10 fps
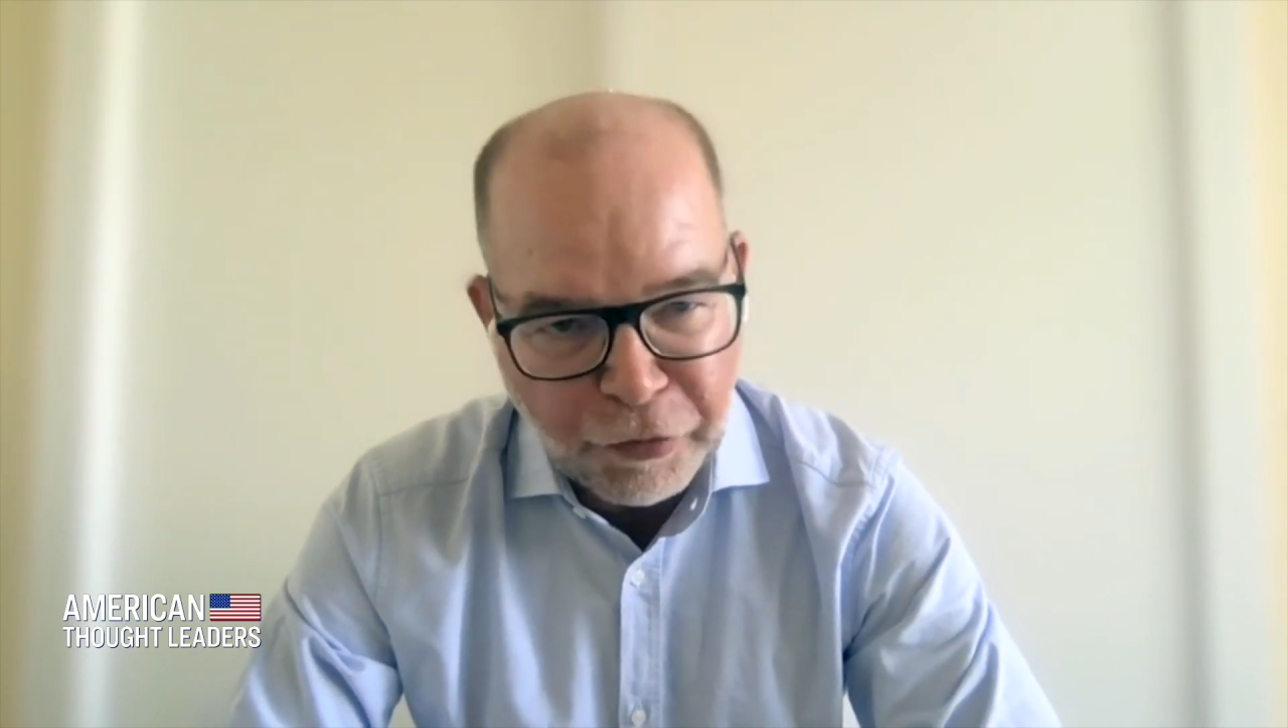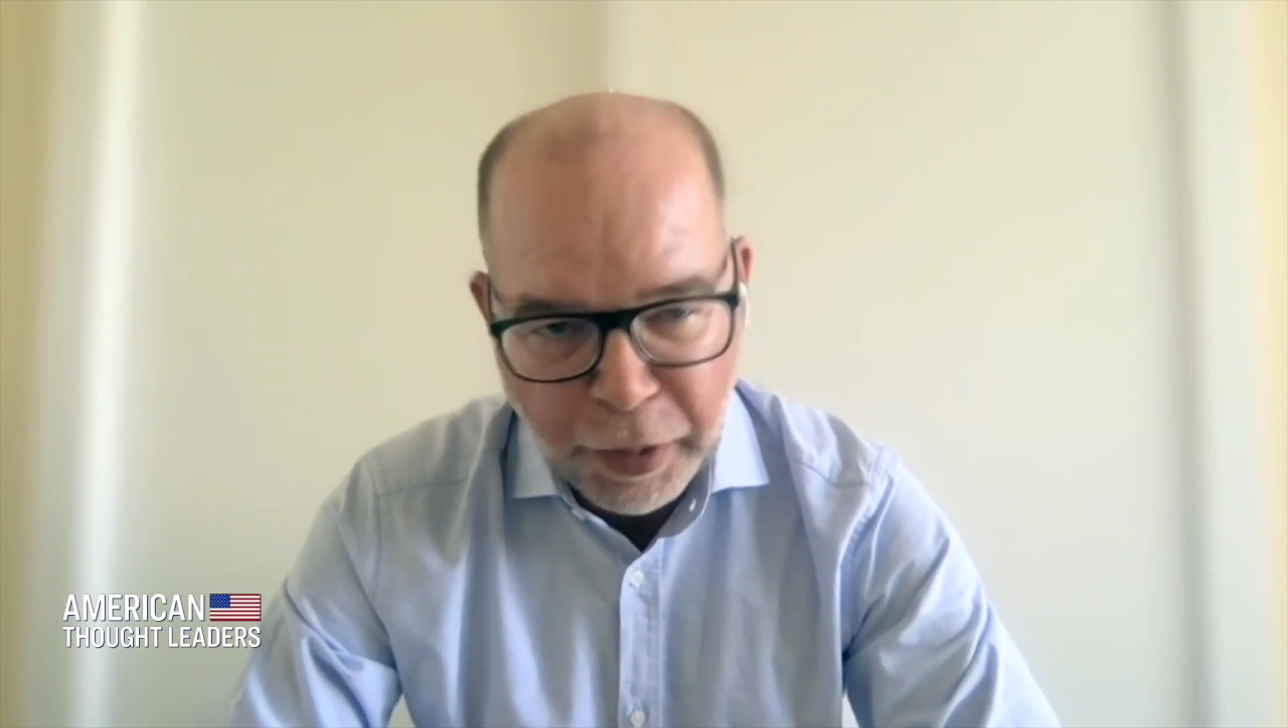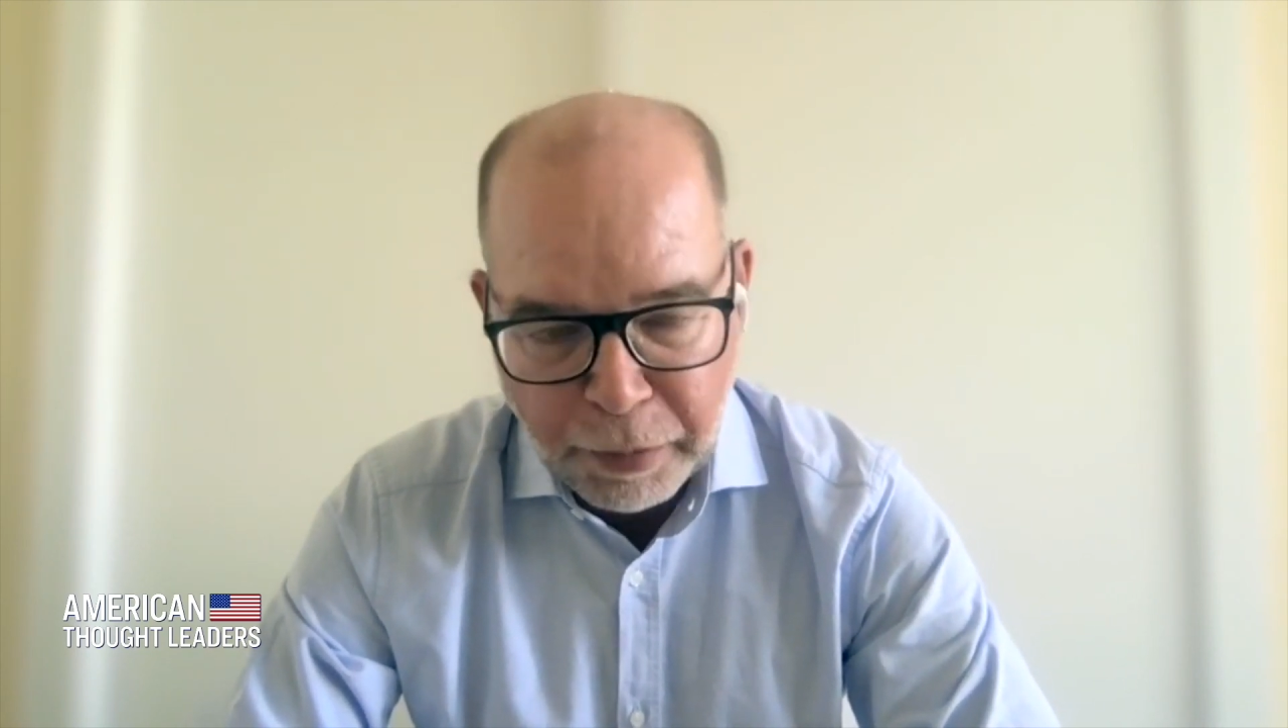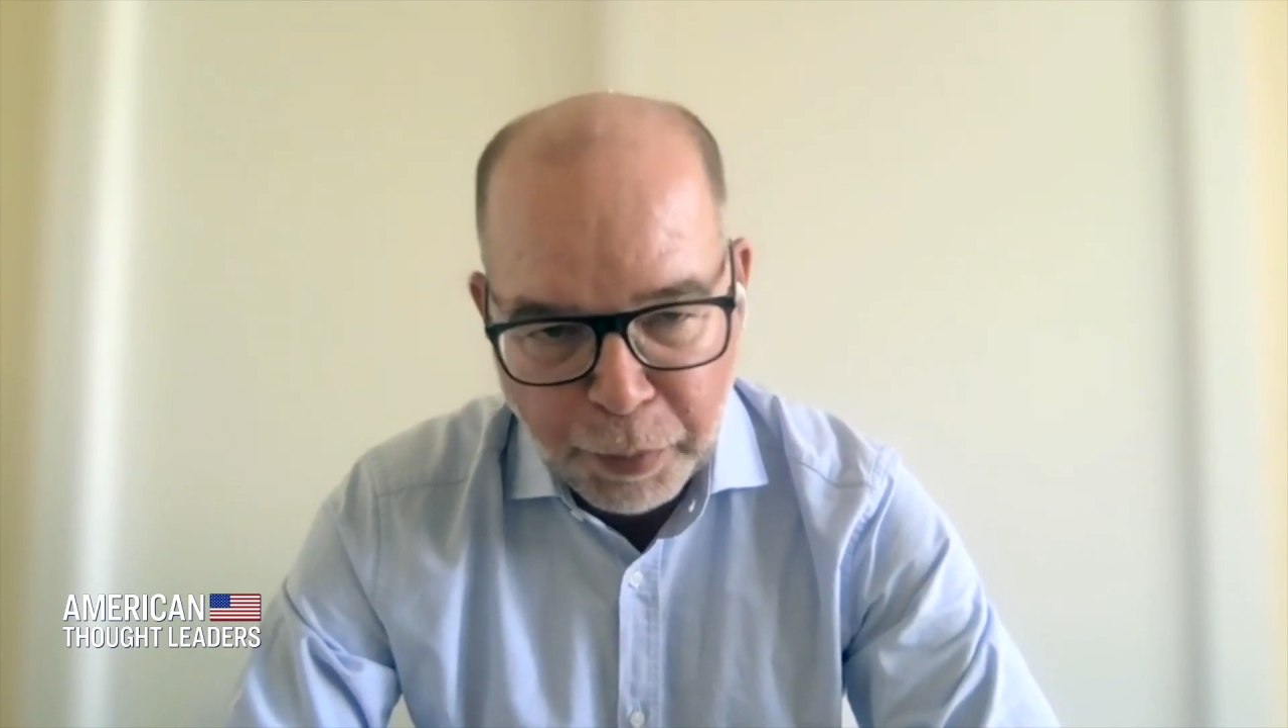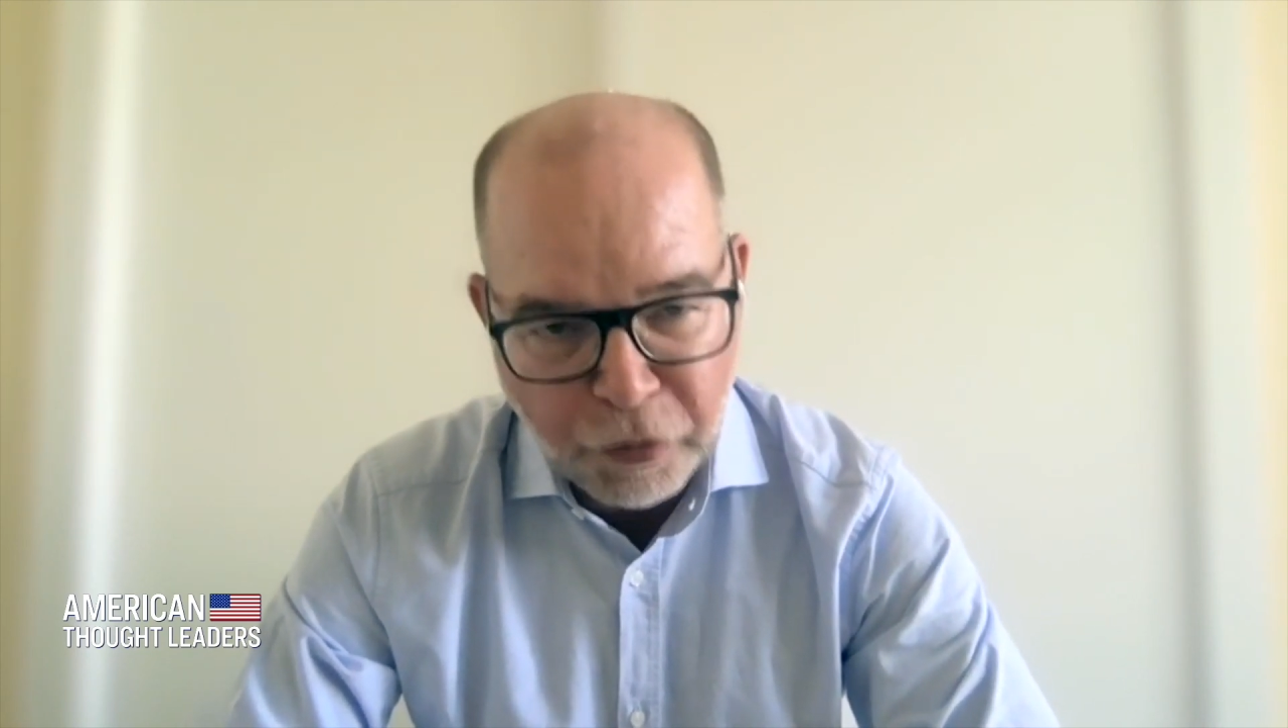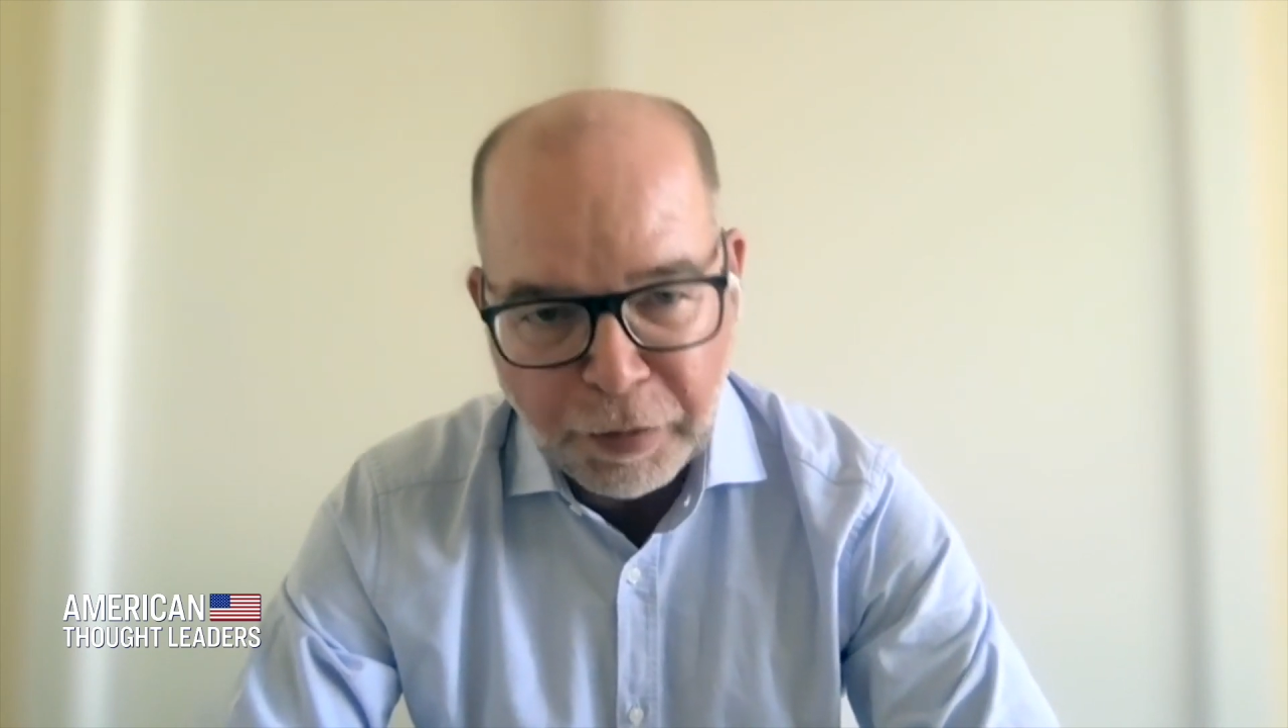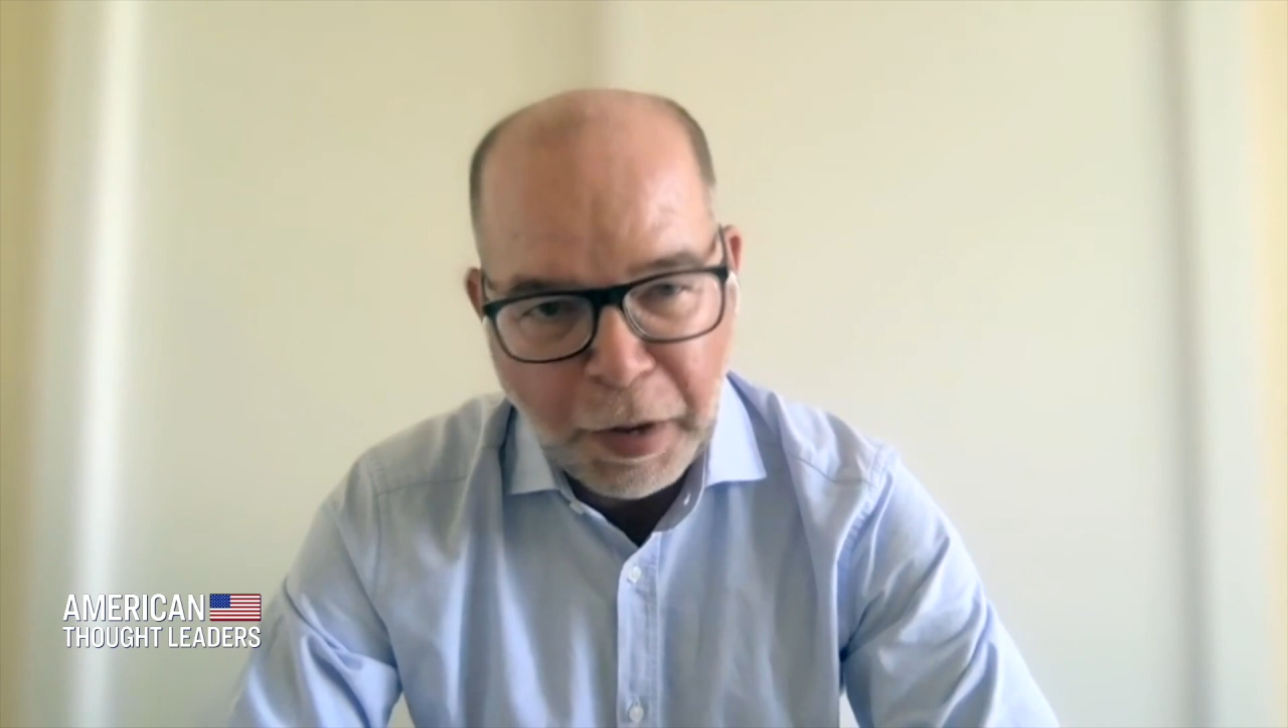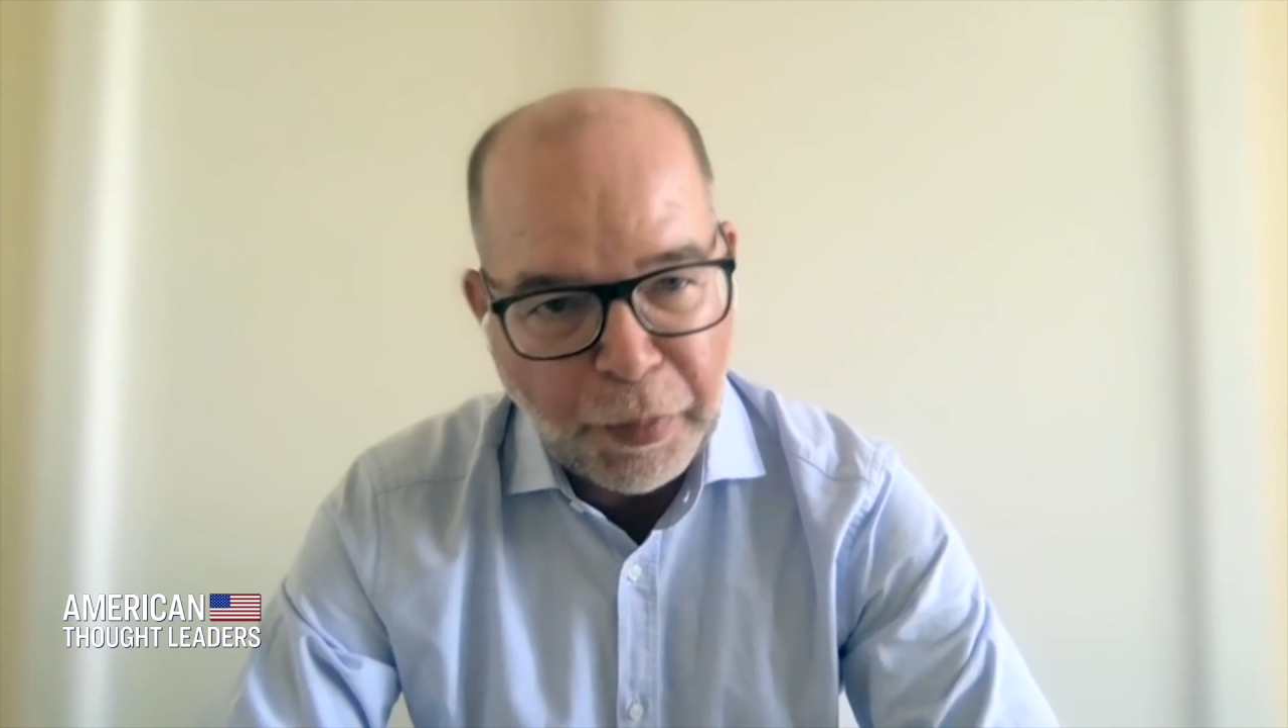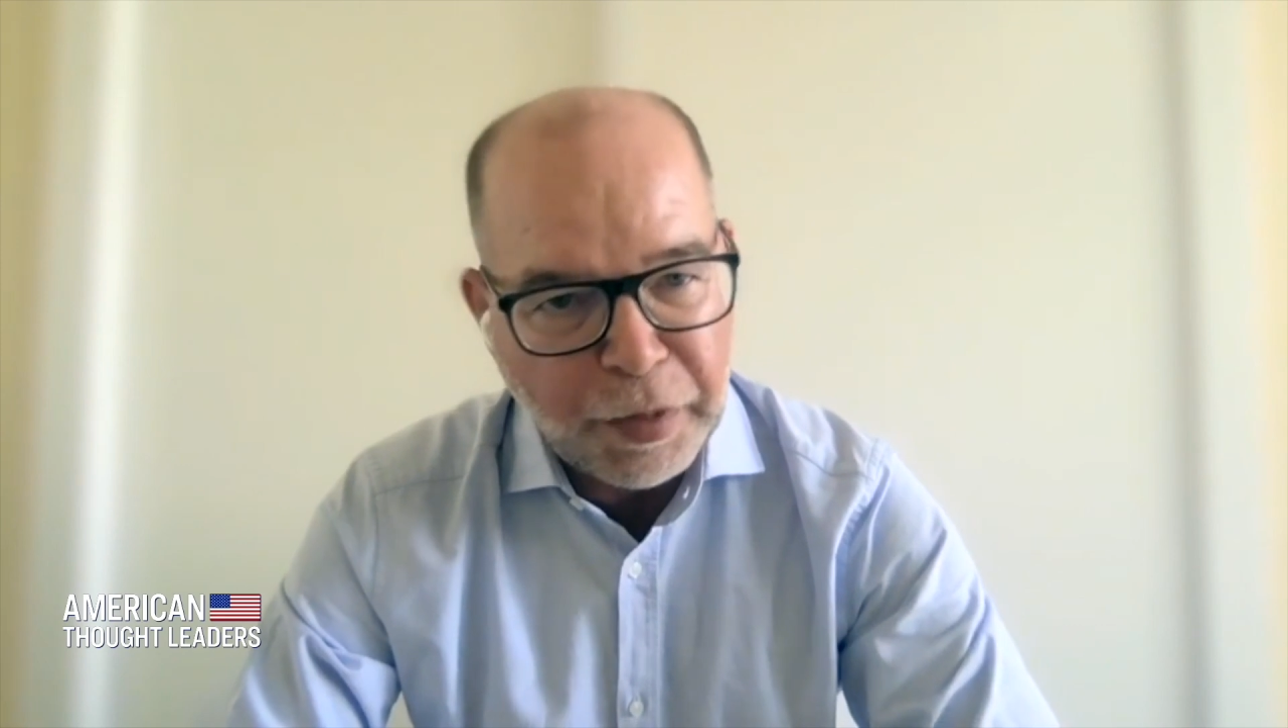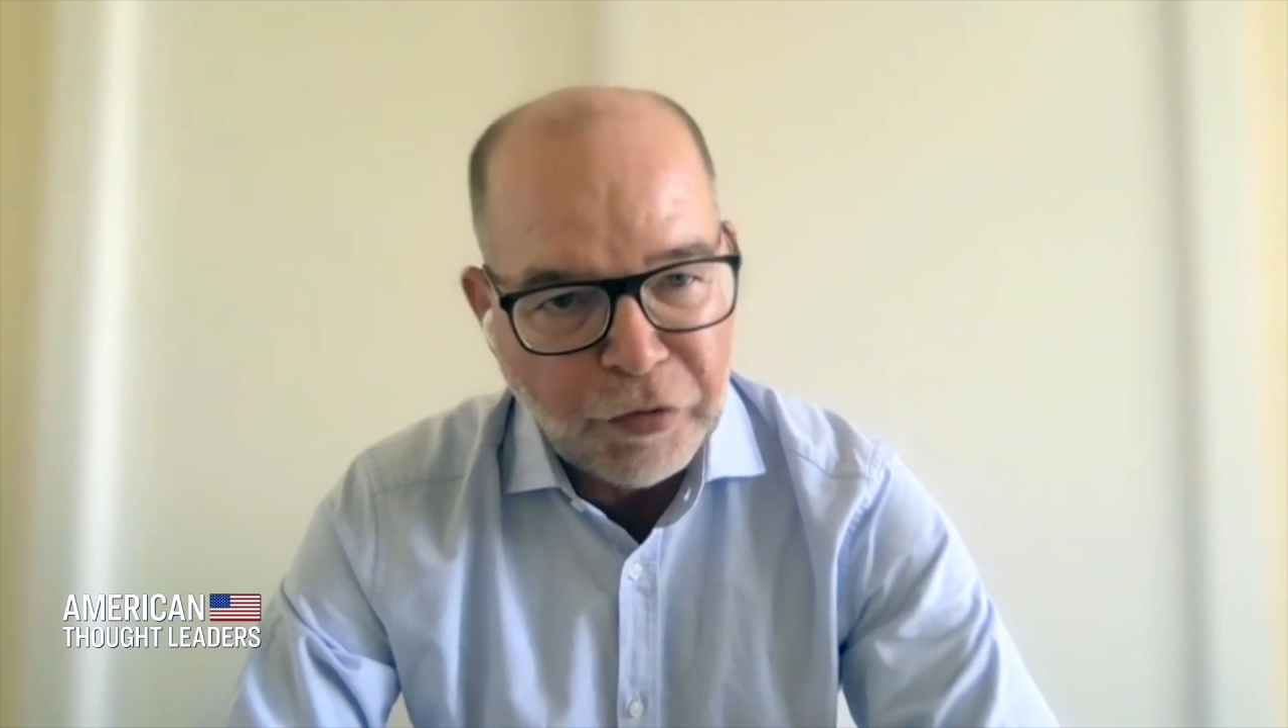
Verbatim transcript: written books about this